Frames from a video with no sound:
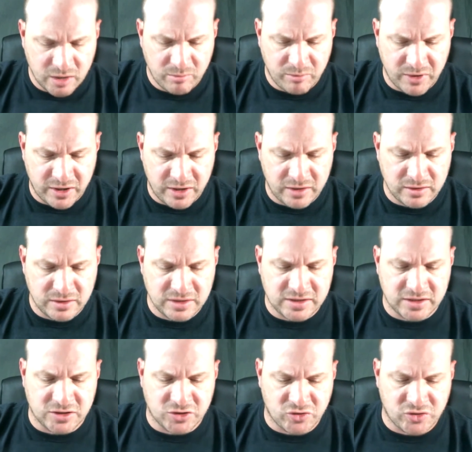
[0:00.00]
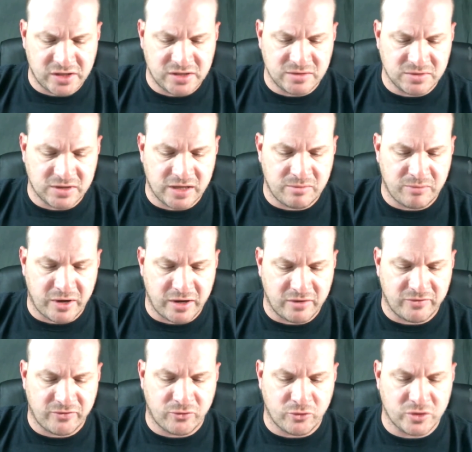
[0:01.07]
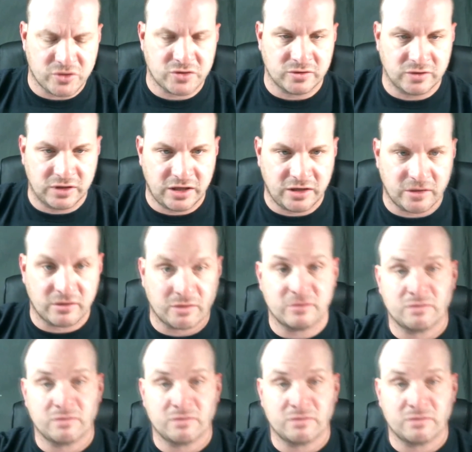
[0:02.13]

But it says strike teams led by an enforcer leader.